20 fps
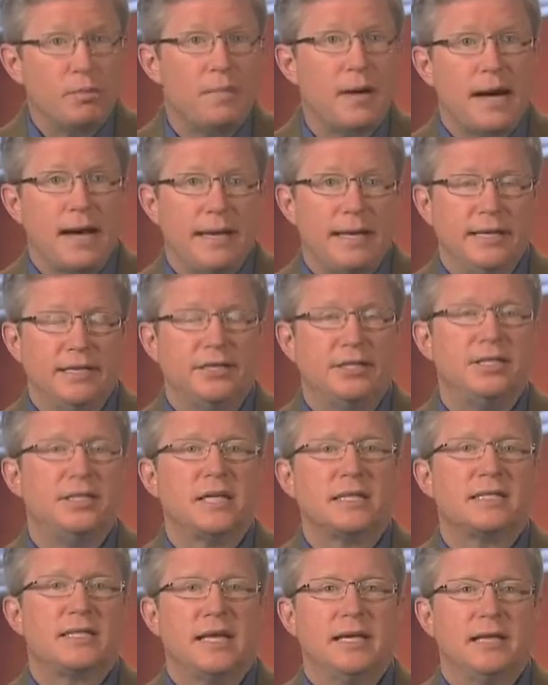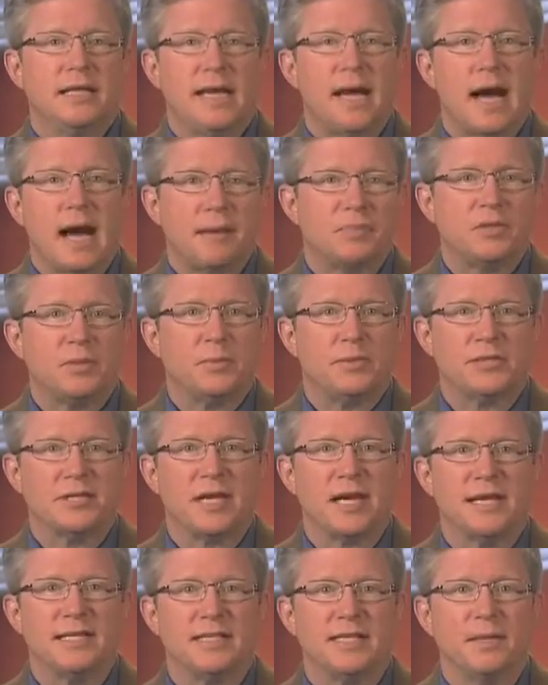body to dictate the optimal
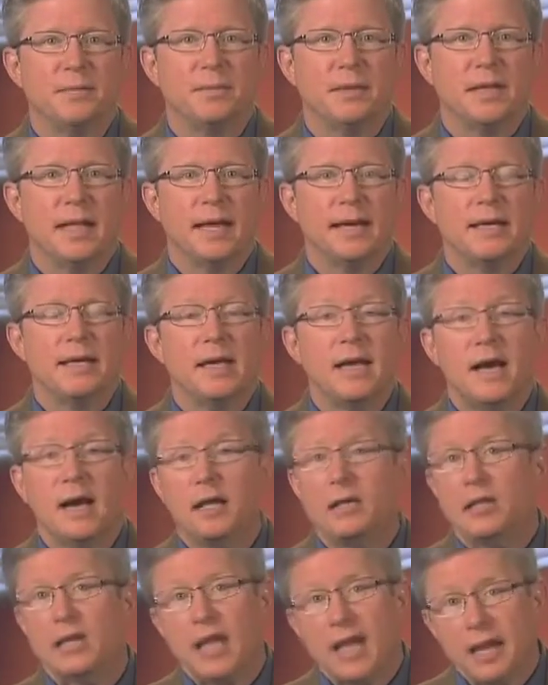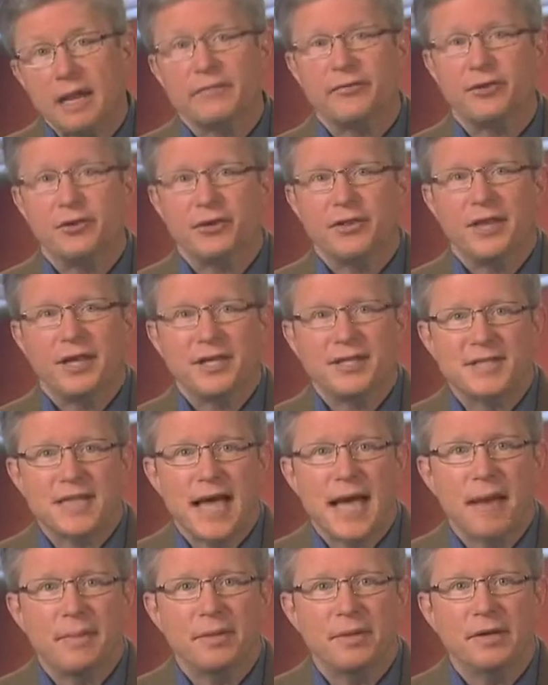size implant, a lot of good things
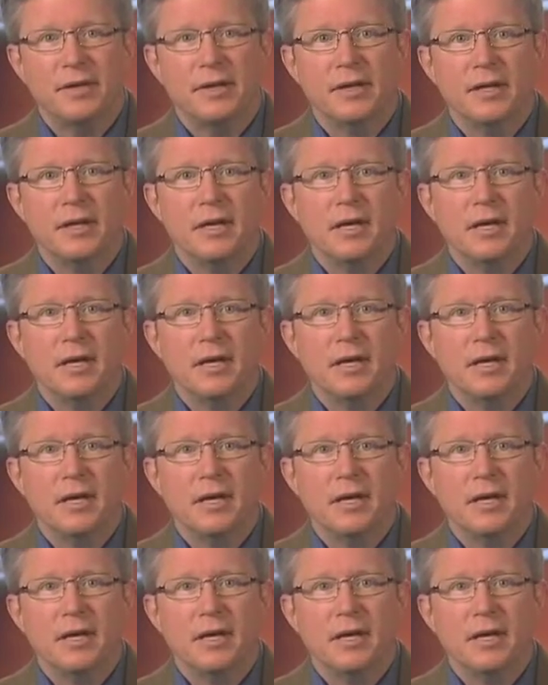happen.